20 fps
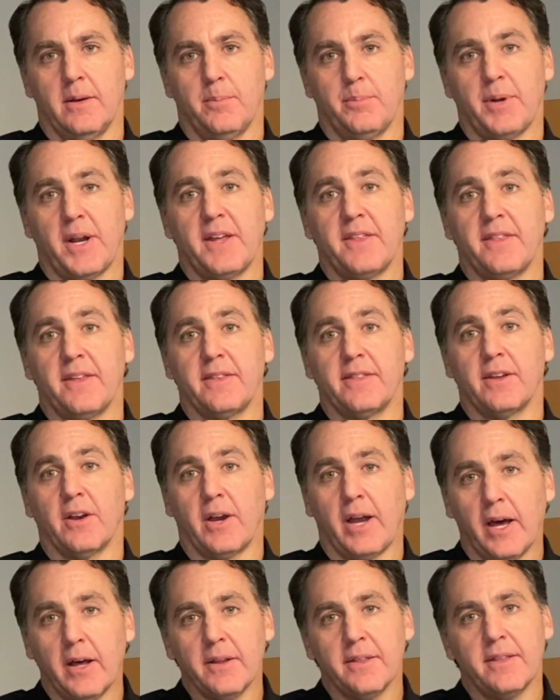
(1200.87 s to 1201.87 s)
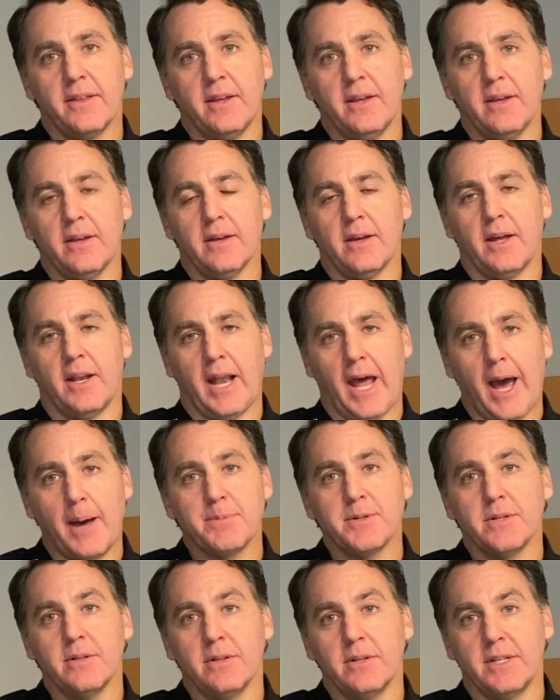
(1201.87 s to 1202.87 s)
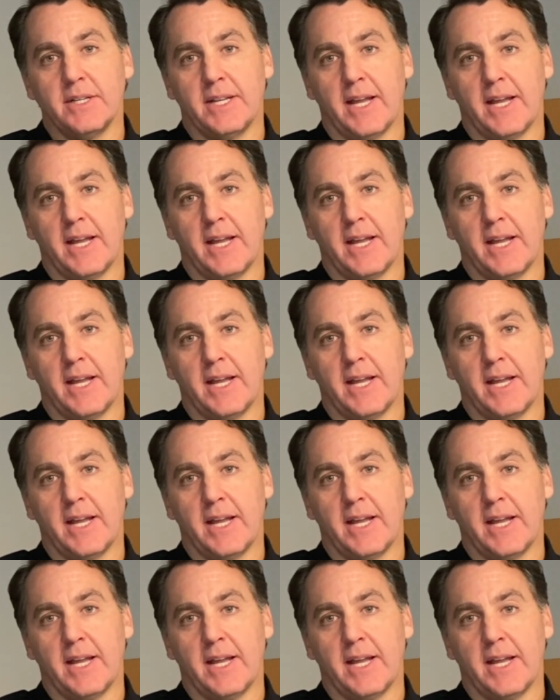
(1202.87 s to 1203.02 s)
but I think they're healthy and absolutely